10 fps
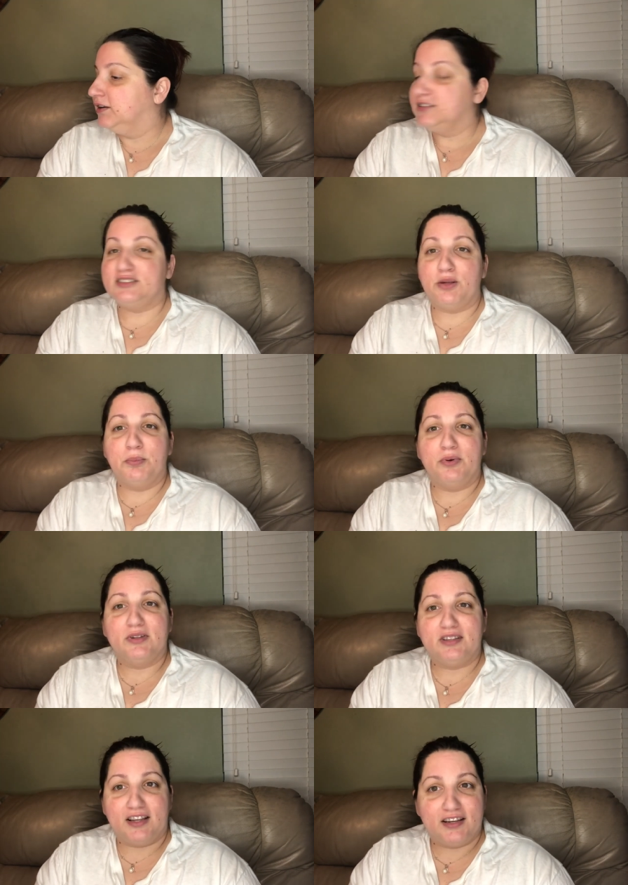simple
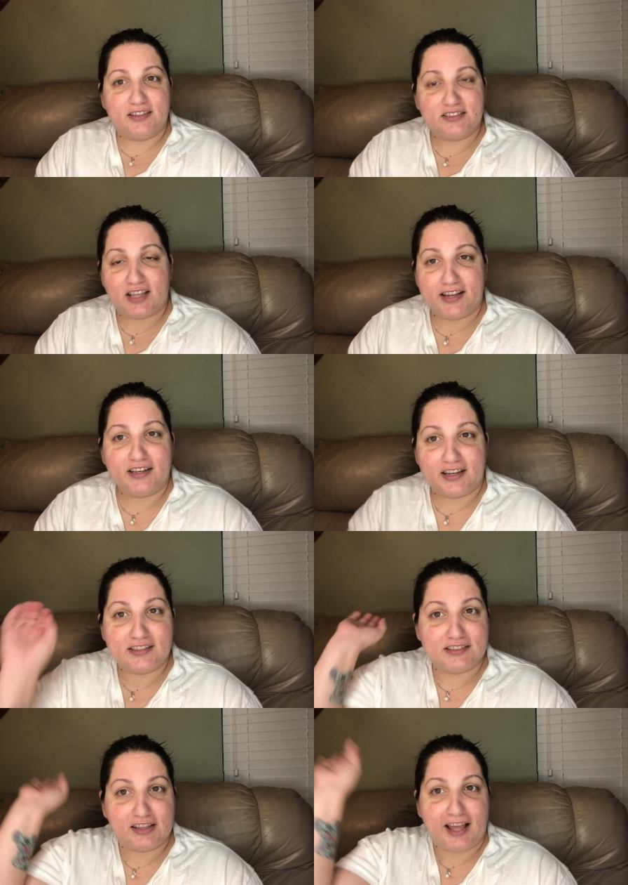things like
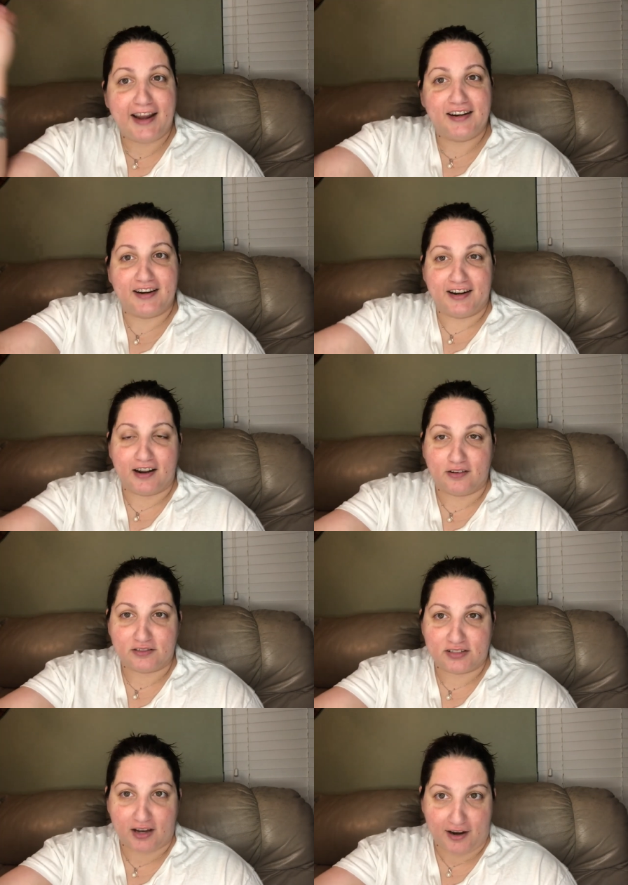it's lightning
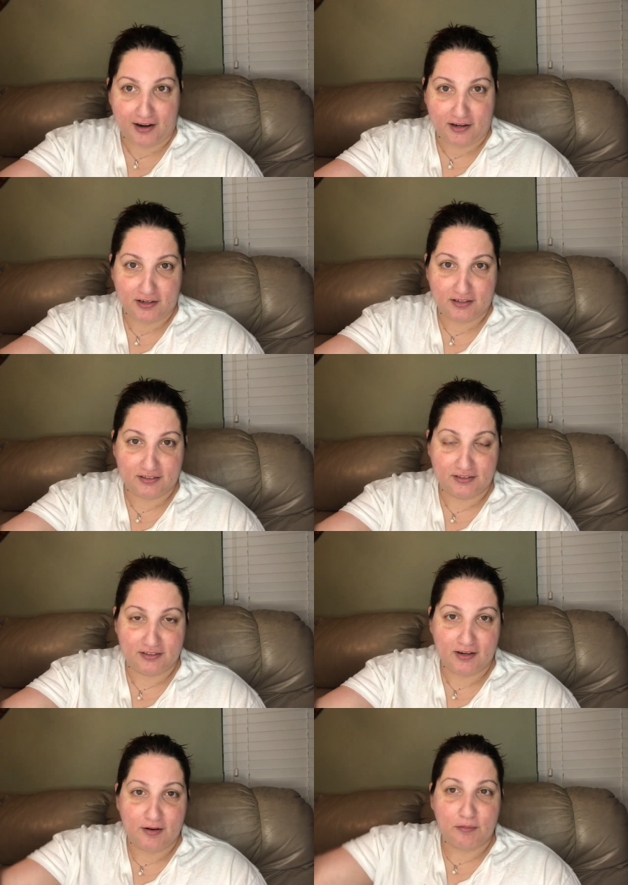outside
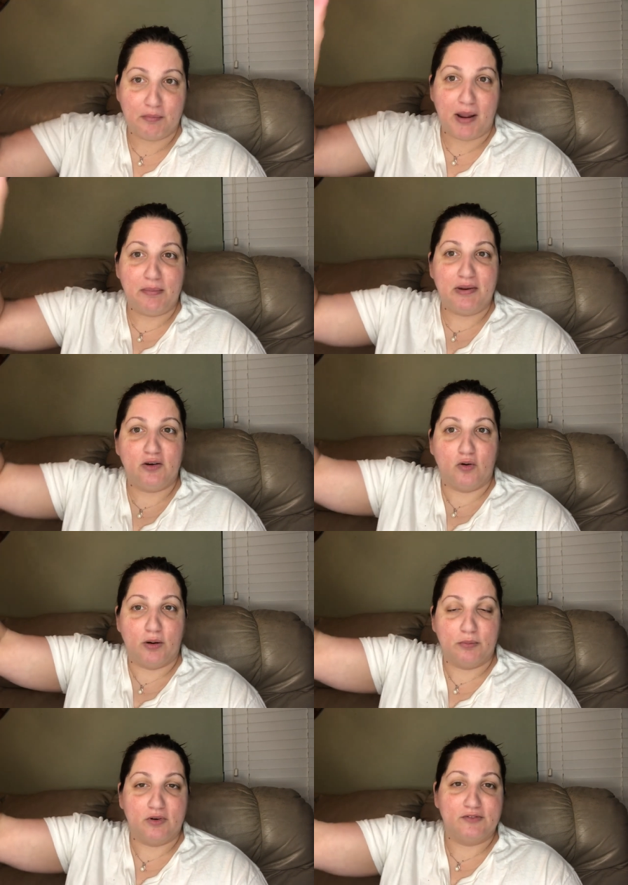might be
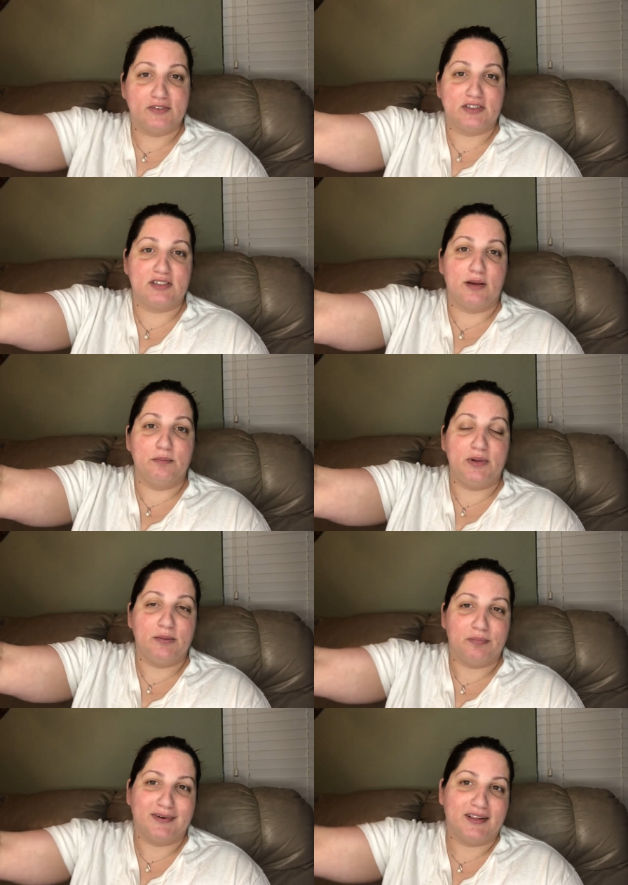normal for some
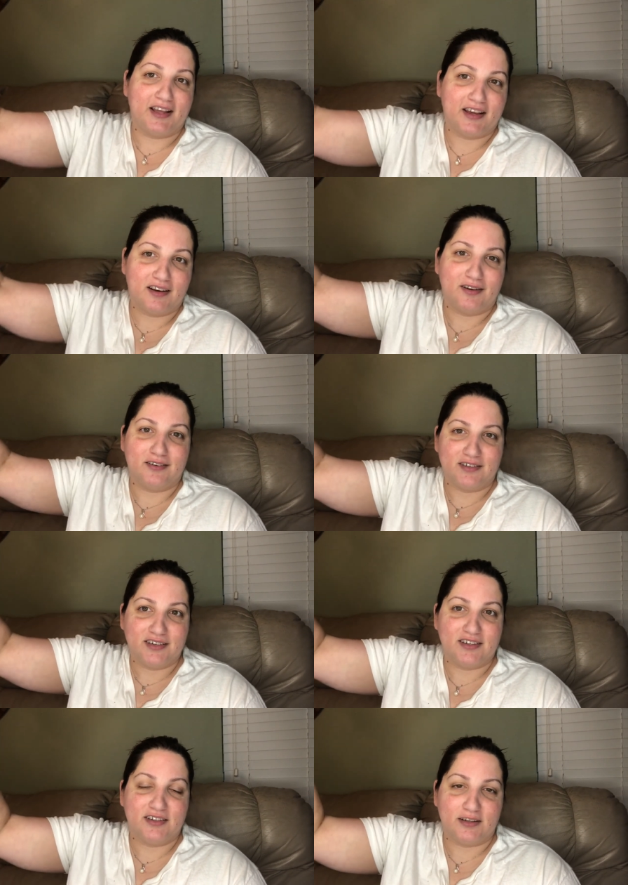people, like, oh,
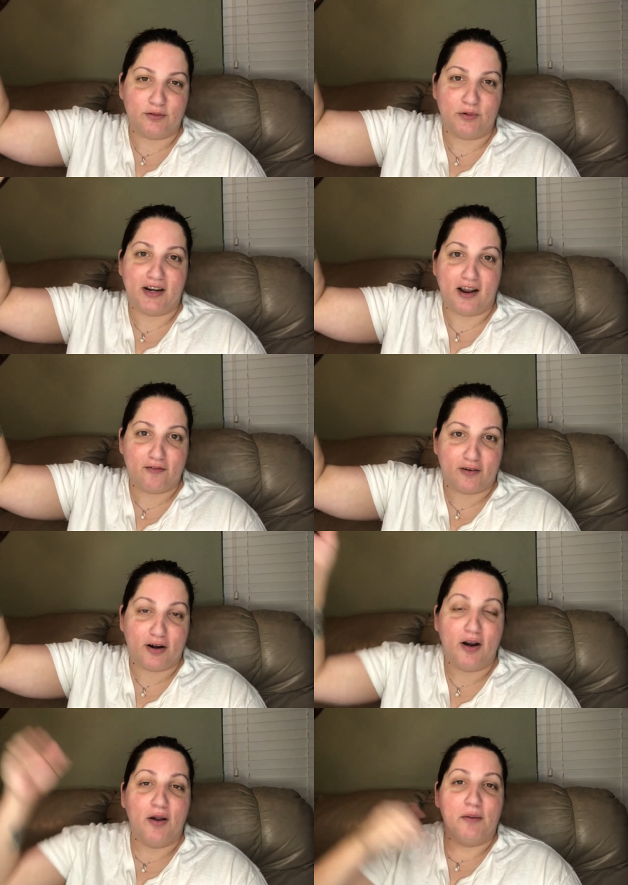haha,
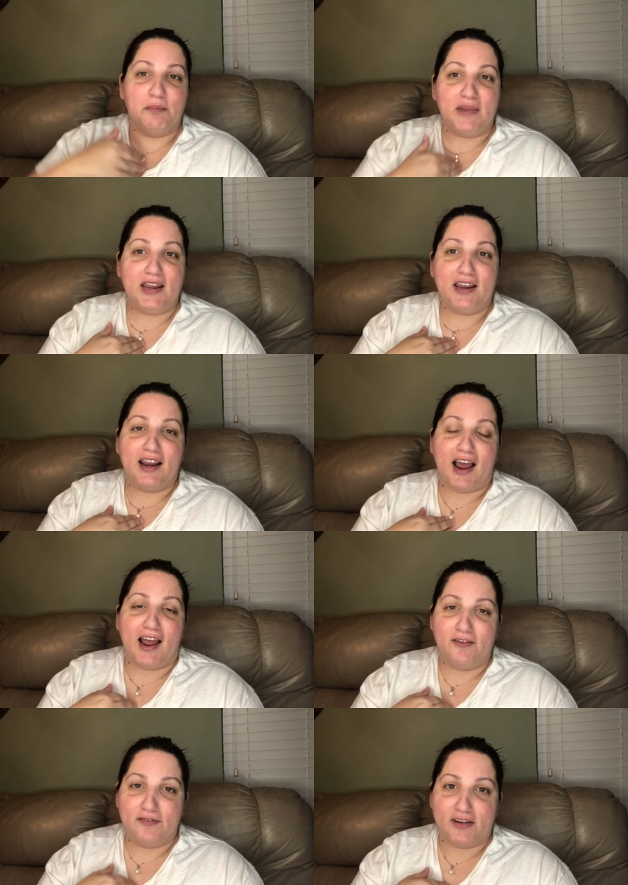whatever. Me,
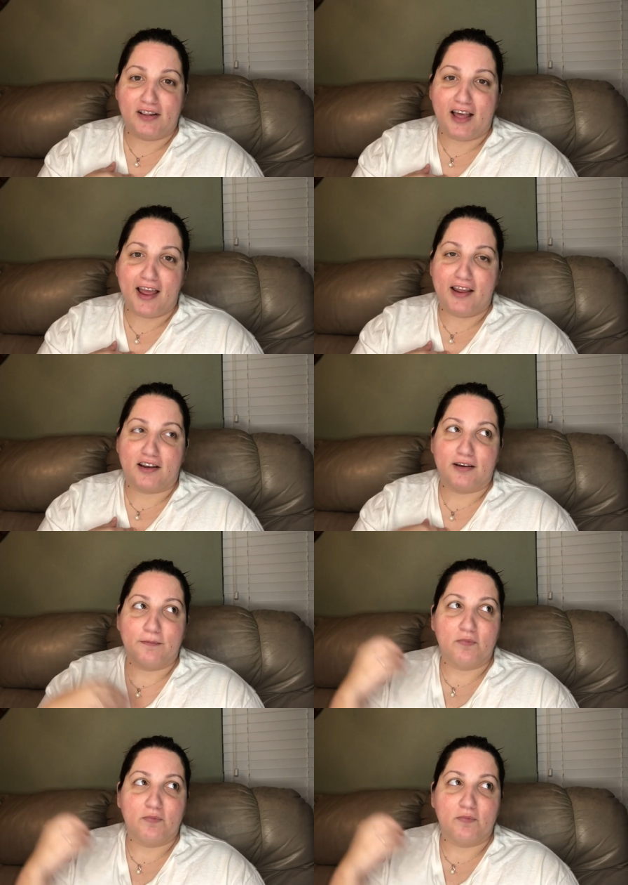I feel like